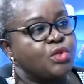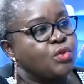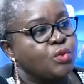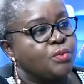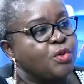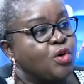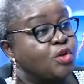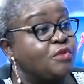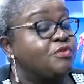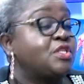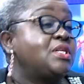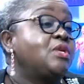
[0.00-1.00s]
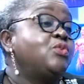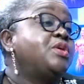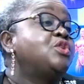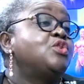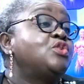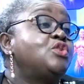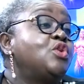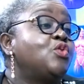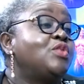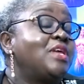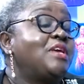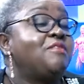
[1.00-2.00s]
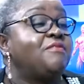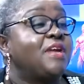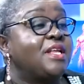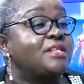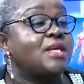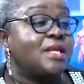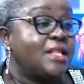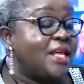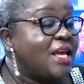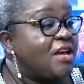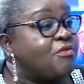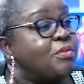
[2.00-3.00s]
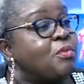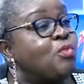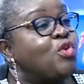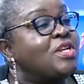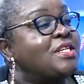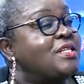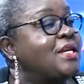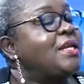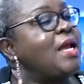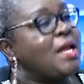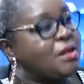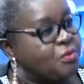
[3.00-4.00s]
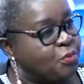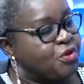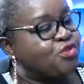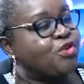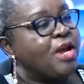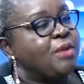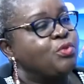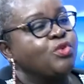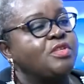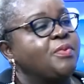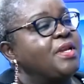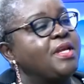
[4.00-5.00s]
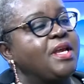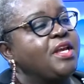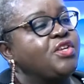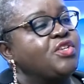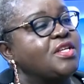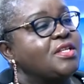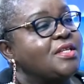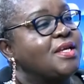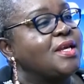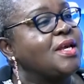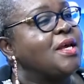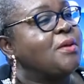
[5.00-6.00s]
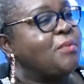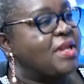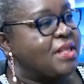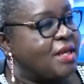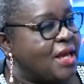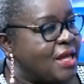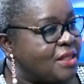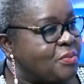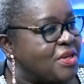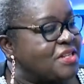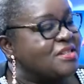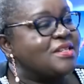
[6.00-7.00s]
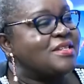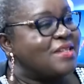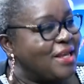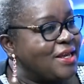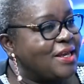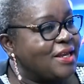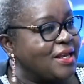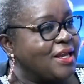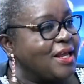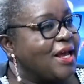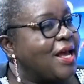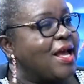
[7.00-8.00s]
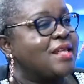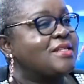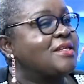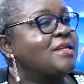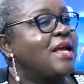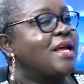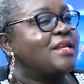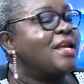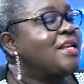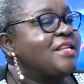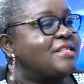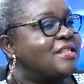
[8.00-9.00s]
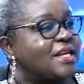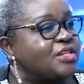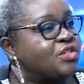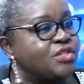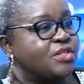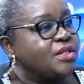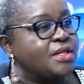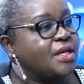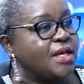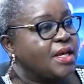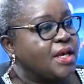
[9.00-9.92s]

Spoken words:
ever do, because obviously we don't know the effect. They have been monitored and prescribed those medications, but the other person taking it hasn't had any such